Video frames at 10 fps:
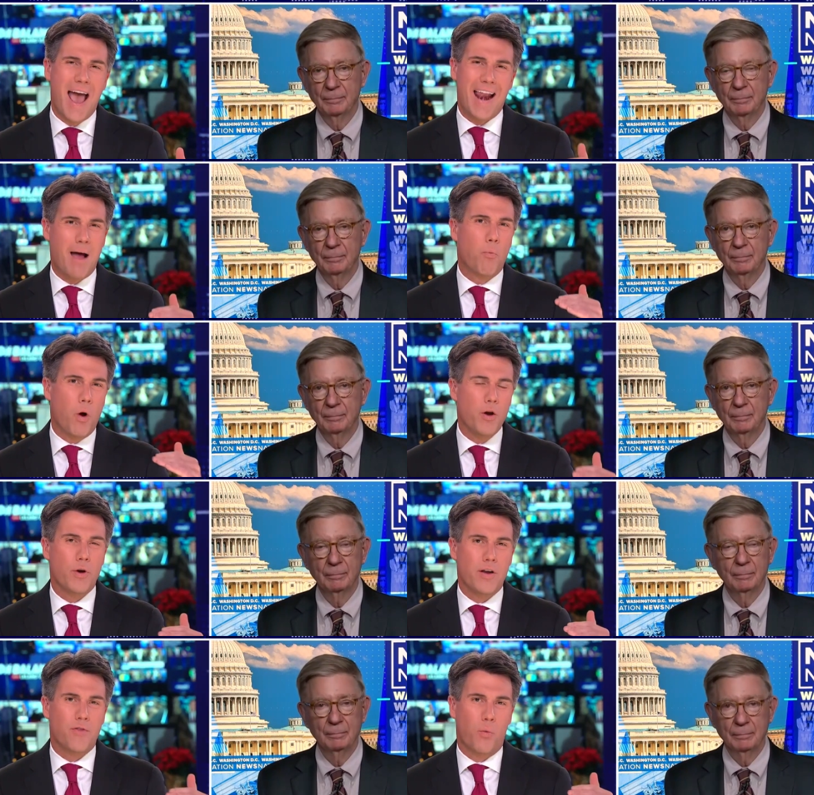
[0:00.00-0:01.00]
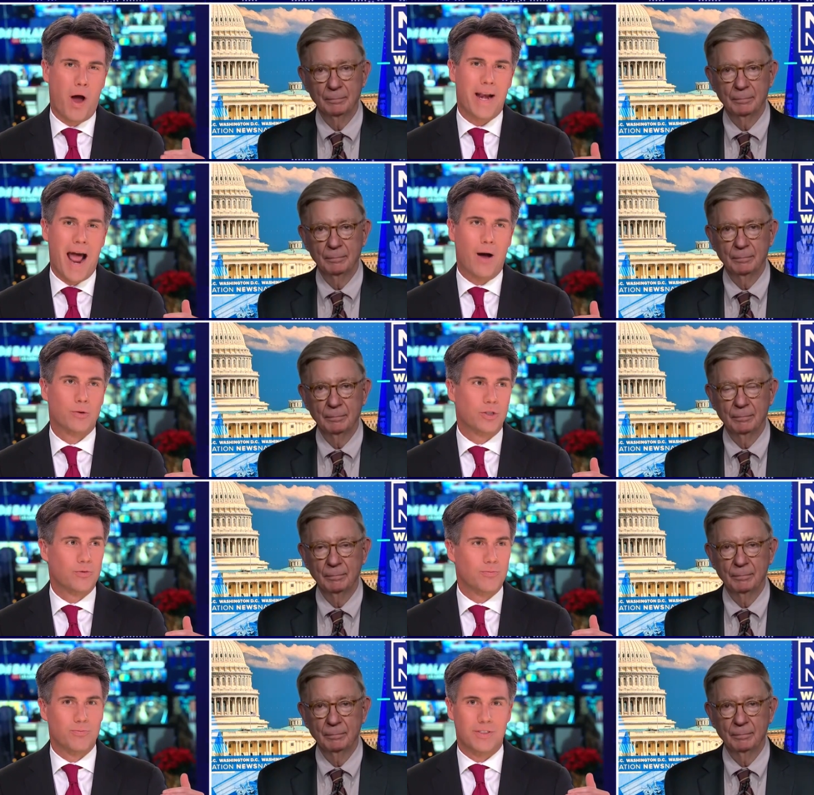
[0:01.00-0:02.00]
Speaker 1: And I'm wondering if the White
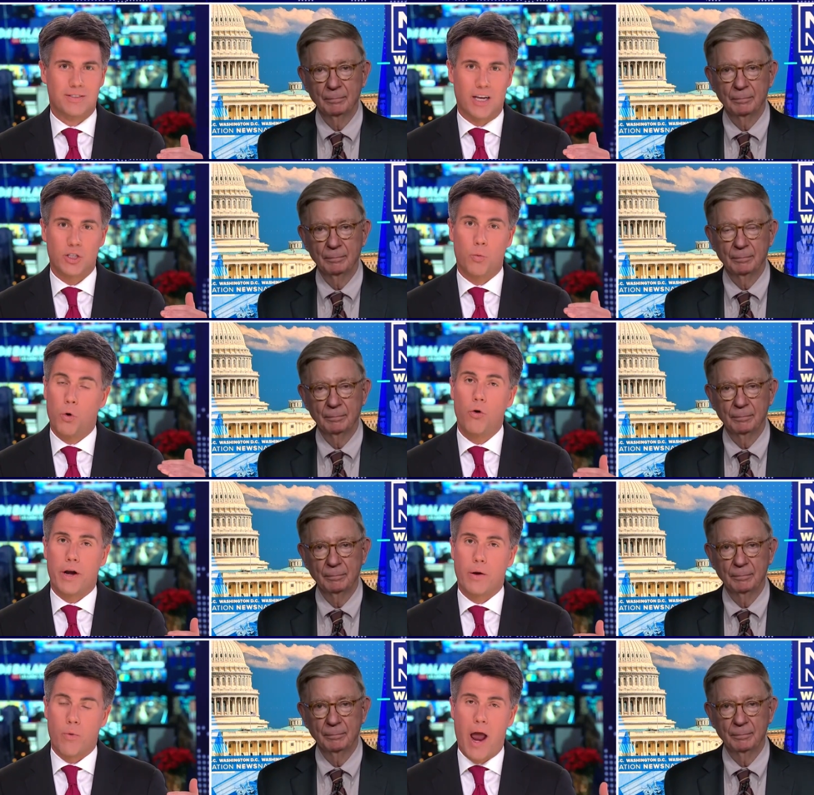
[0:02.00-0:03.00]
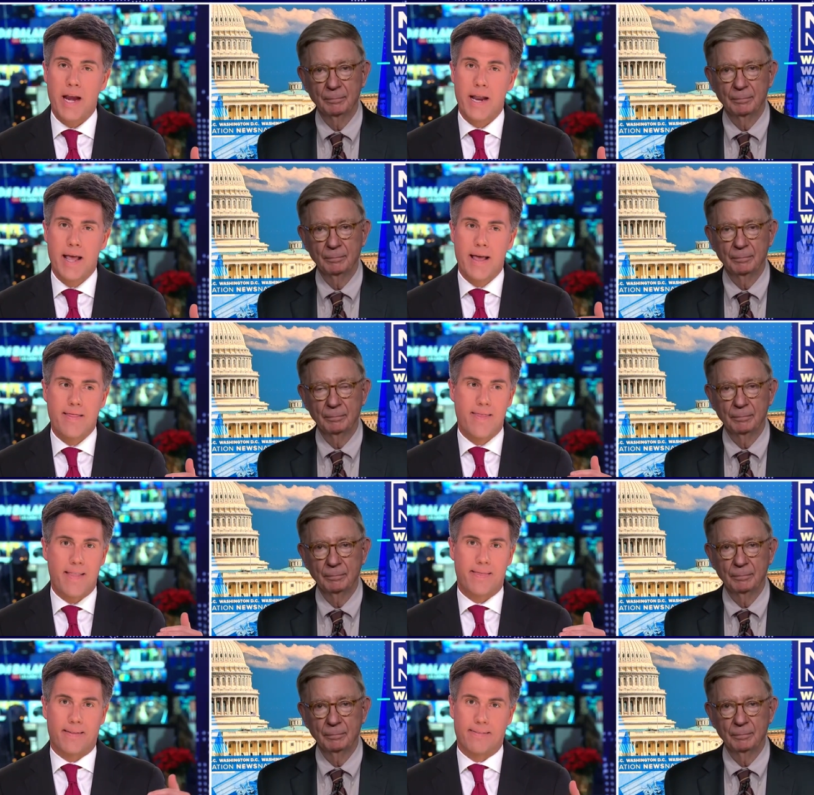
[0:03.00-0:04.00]
House doesn't worry, right,
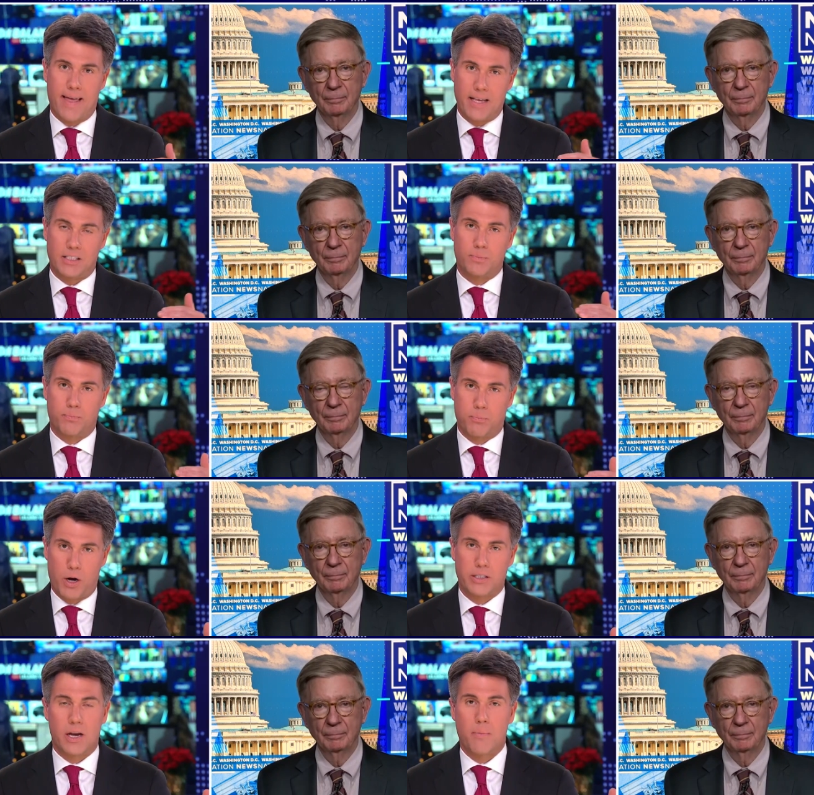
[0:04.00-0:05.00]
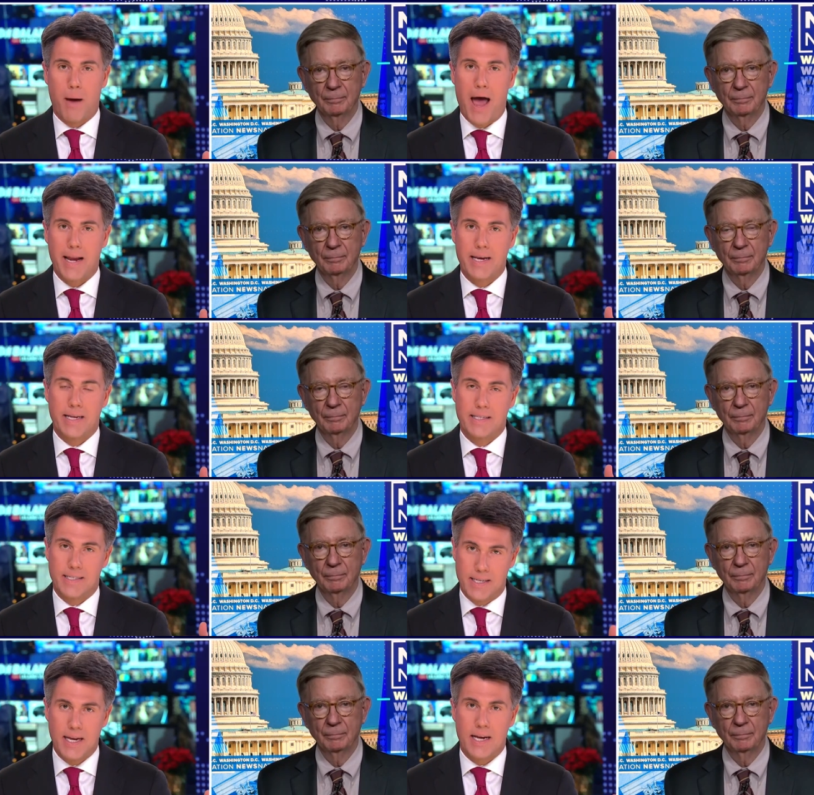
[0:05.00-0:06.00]
that the less President Biden is
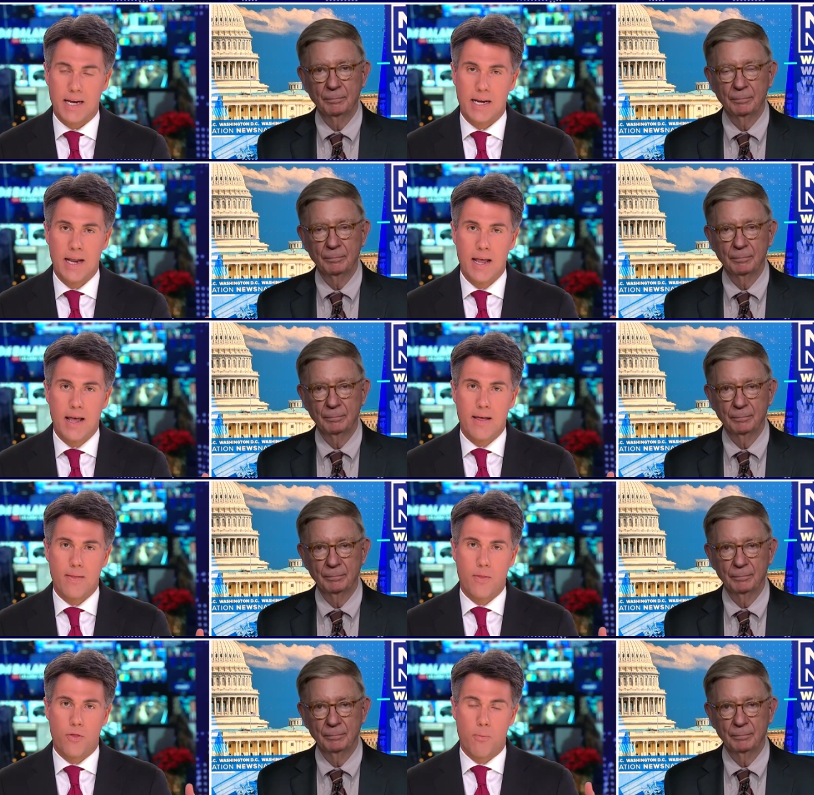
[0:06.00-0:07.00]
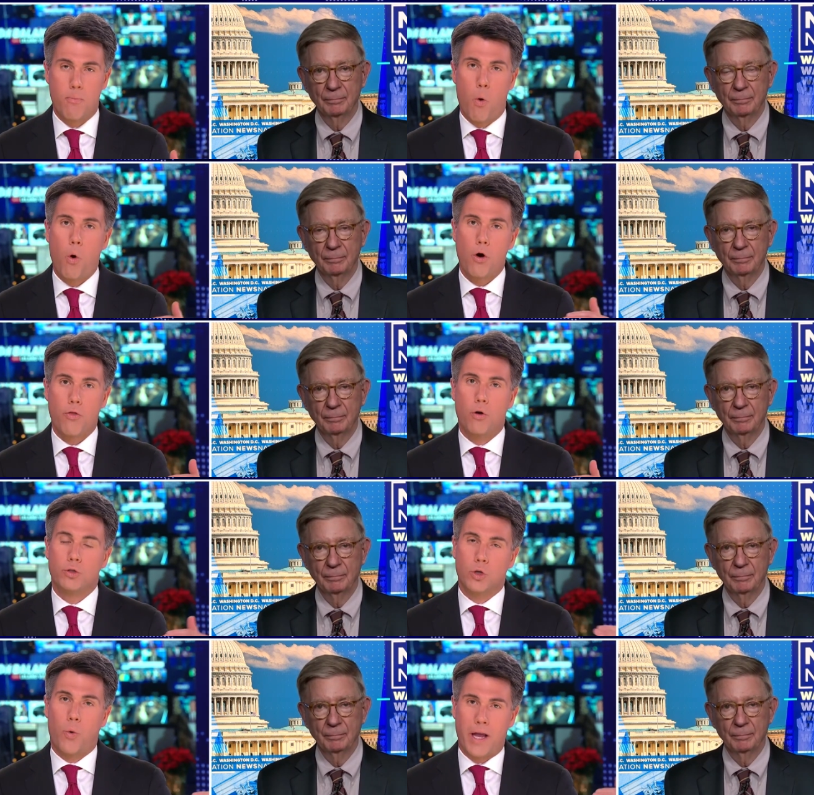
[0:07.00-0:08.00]
seen, the more
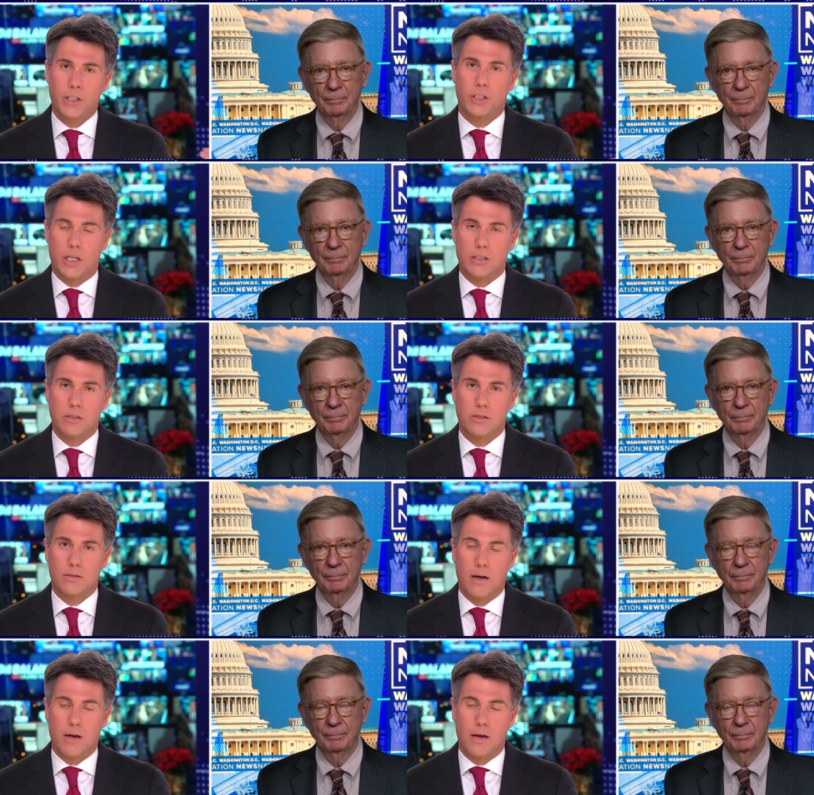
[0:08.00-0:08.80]
those questions